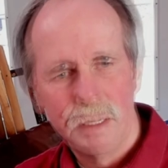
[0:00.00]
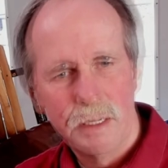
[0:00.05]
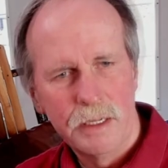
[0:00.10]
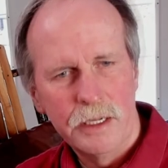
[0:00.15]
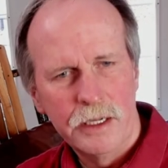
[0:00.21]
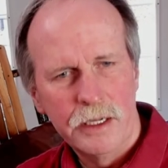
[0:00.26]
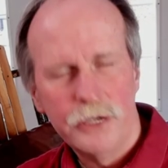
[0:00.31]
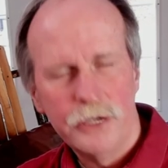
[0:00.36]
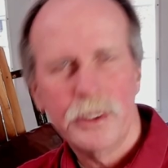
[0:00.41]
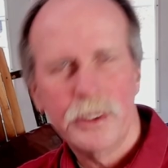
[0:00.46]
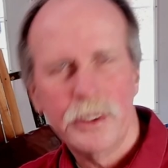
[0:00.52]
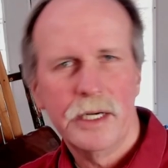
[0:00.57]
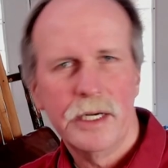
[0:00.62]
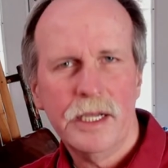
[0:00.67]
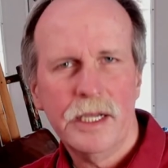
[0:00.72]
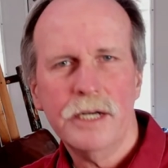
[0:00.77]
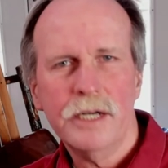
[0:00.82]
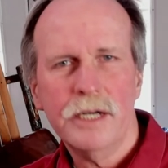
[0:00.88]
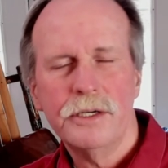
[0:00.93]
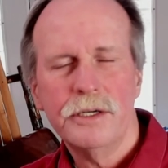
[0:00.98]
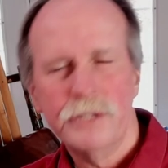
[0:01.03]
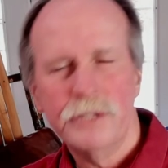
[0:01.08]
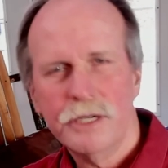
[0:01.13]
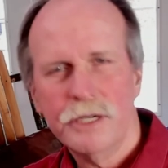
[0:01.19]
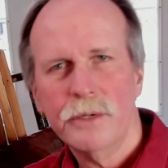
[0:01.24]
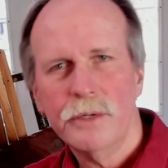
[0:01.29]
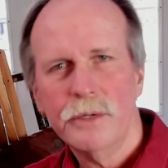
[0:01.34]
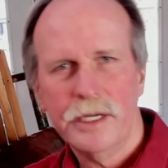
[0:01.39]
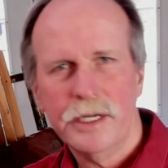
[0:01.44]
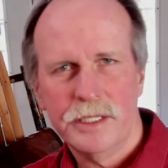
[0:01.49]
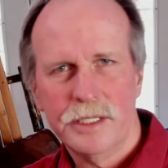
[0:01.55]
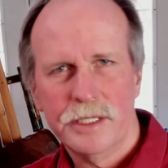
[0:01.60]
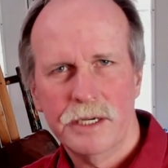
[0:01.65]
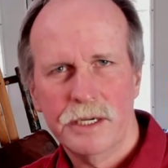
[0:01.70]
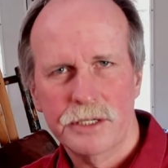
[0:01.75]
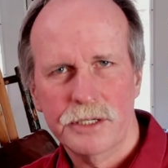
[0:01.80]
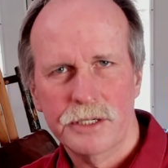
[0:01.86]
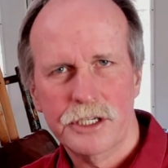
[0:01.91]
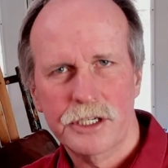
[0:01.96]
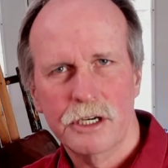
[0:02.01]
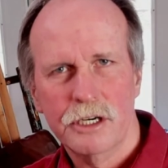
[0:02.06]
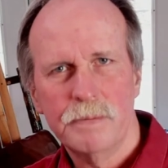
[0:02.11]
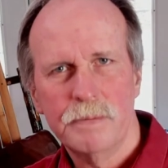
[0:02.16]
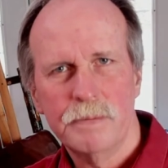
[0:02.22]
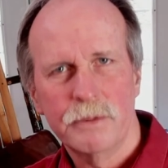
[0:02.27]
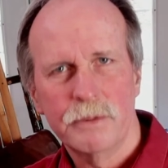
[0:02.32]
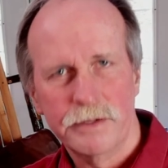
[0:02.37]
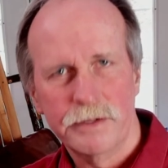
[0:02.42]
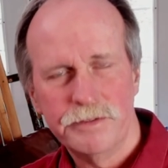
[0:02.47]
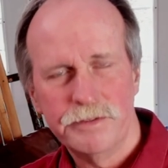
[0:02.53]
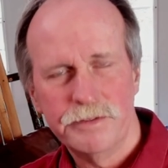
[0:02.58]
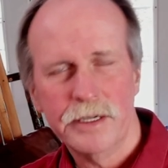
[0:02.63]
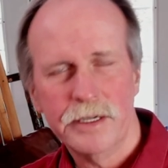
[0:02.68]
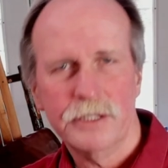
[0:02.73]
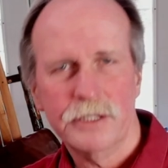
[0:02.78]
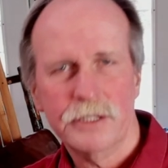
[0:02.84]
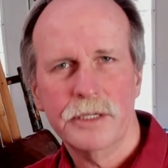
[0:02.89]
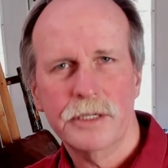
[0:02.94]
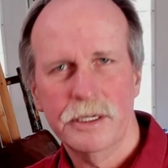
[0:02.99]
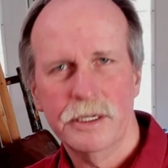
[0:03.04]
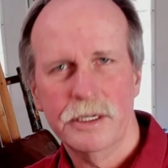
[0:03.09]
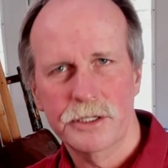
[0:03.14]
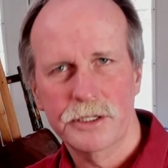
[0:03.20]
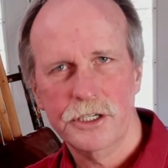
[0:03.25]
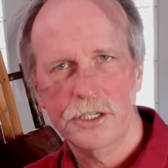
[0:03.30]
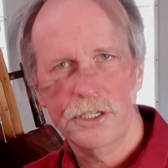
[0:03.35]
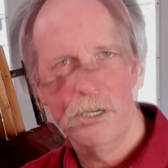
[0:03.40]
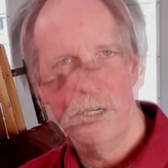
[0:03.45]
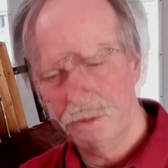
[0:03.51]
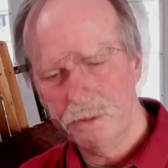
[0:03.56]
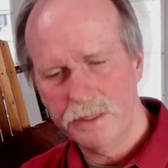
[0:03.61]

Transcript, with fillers: You can get a Newtonian telescope, a reflector telescope.